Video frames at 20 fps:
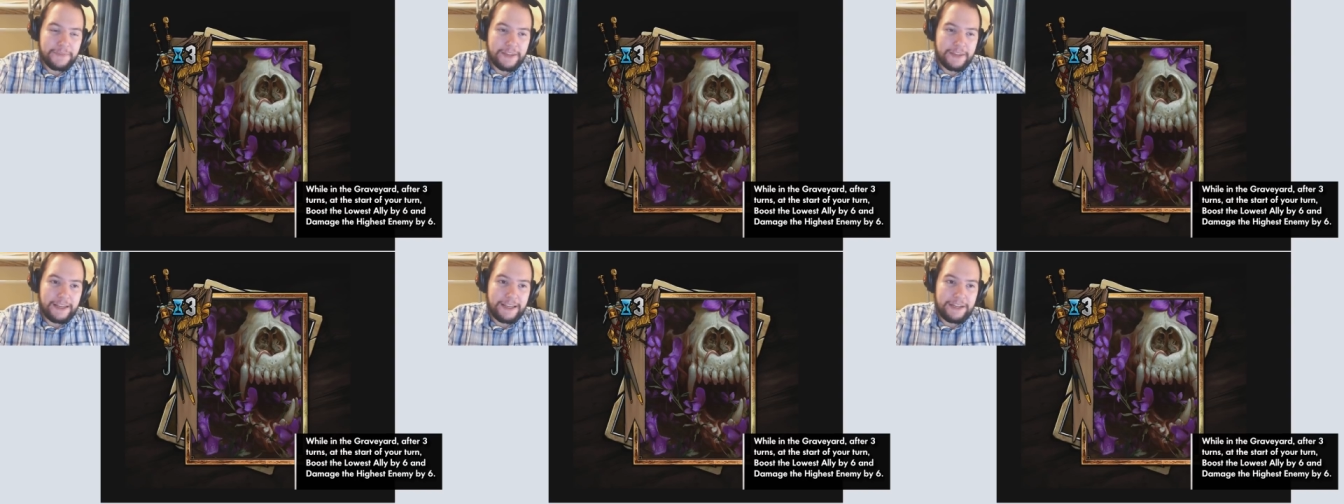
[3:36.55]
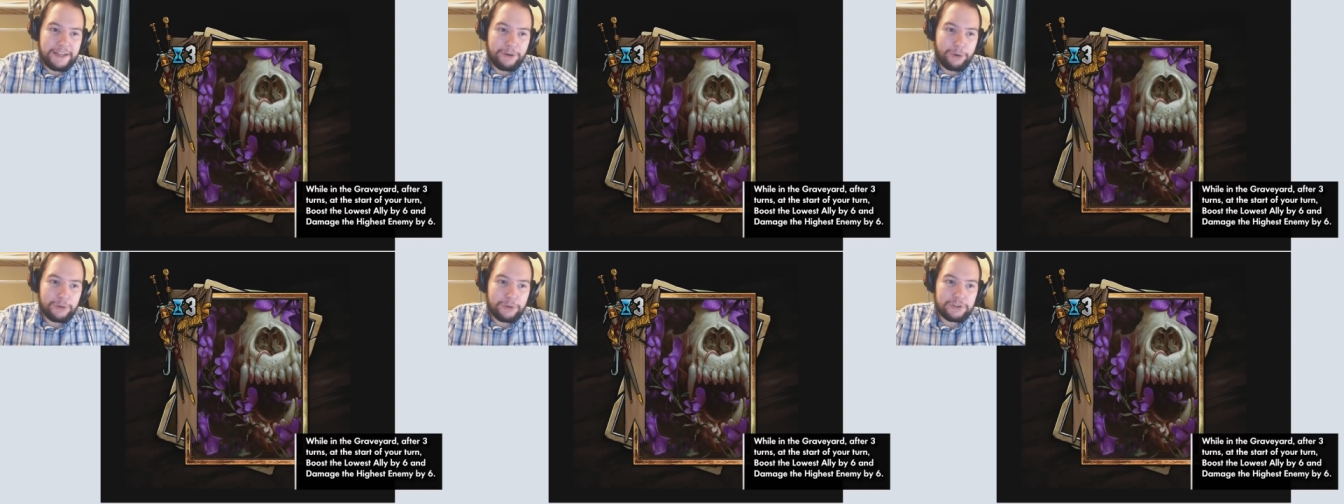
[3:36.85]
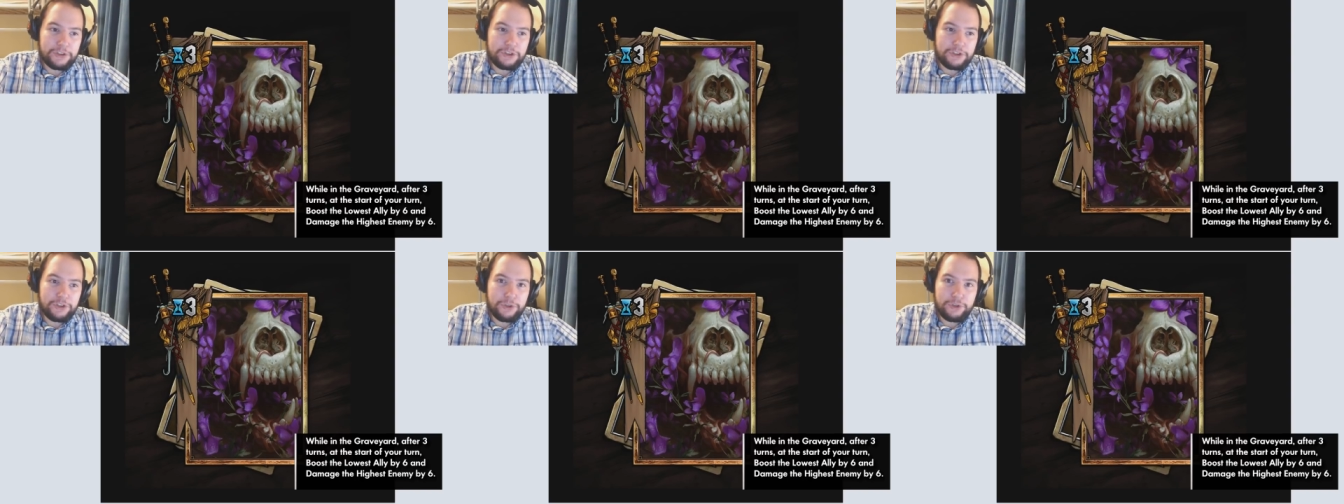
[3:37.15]
in order
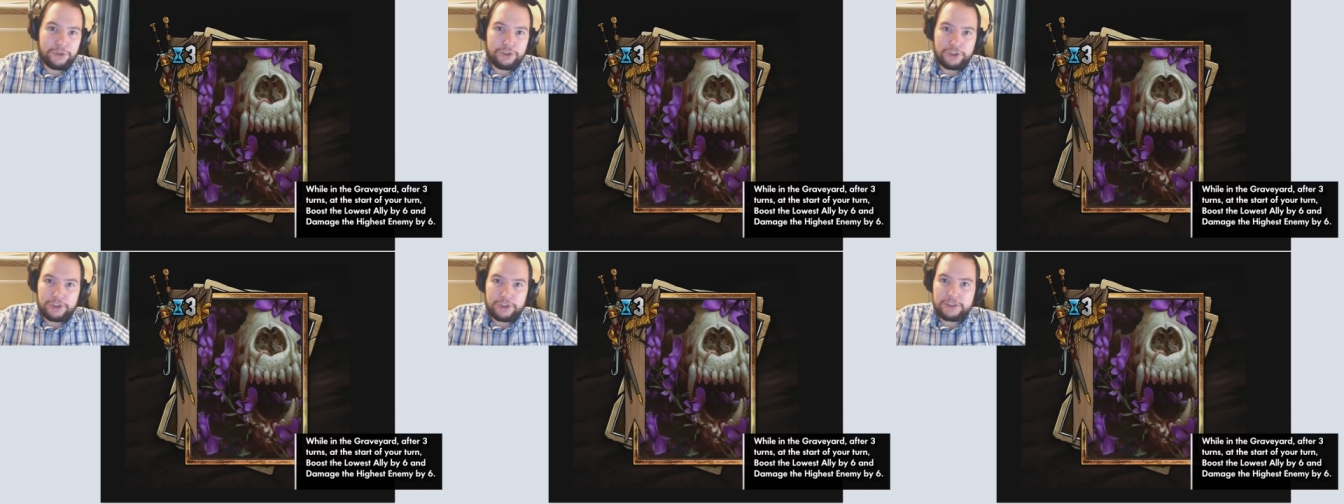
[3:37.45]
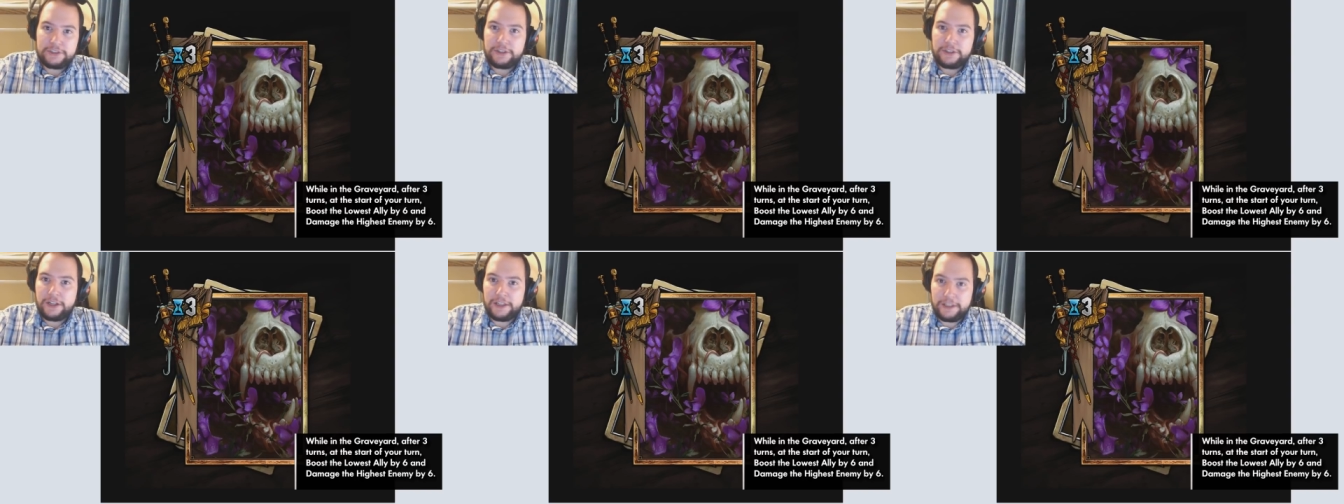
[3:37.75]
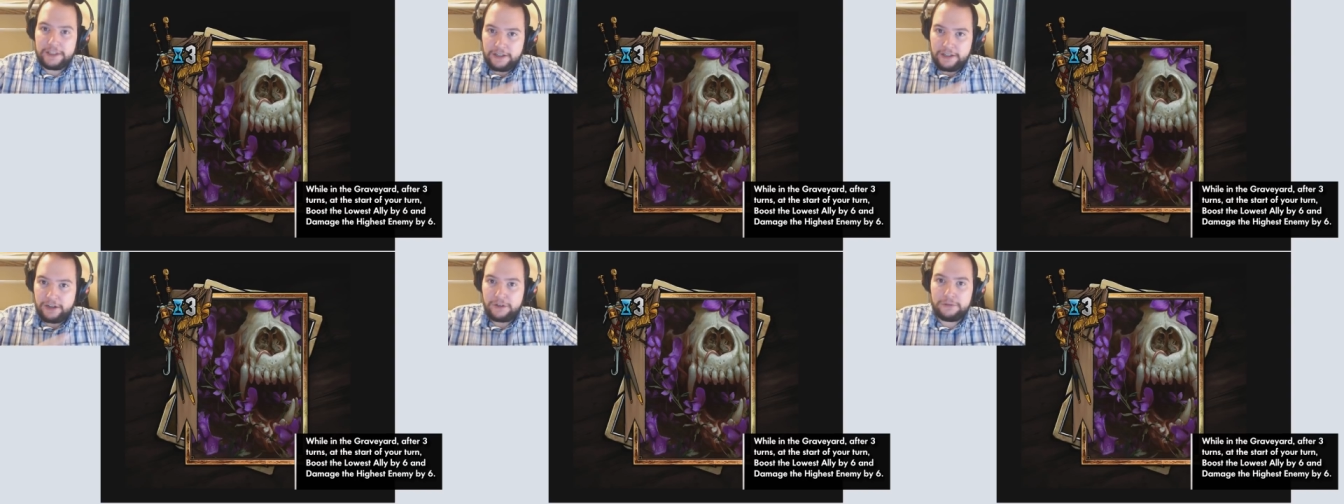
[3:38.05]
to just like,
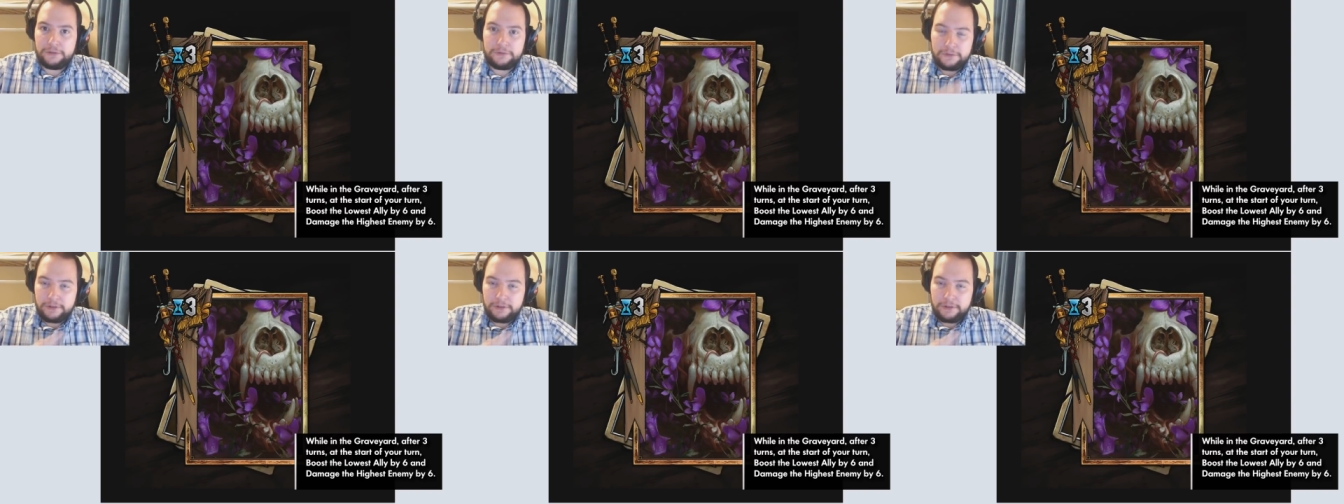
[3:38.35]
you know,